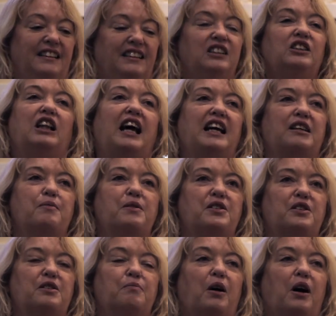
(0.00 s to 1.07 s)
You'd like
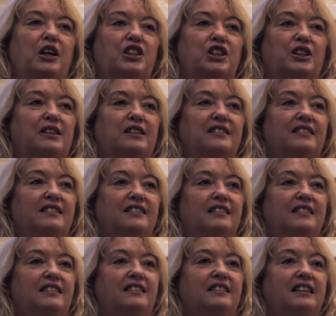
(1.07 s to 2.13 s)
Mr. Marshall.
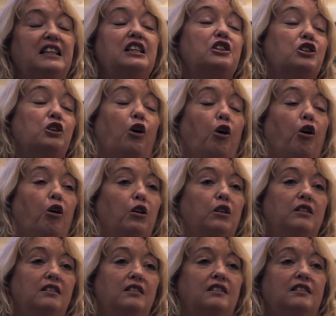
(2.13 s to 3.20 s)
He's
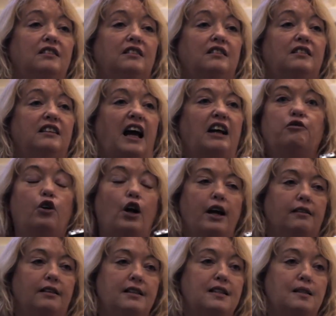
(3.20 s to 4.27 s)
tall and
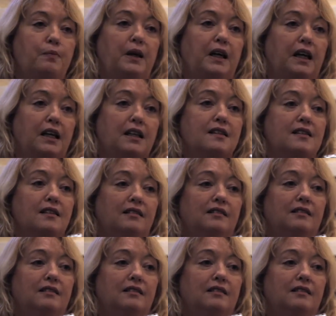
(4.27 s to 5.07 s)
rarely speaks.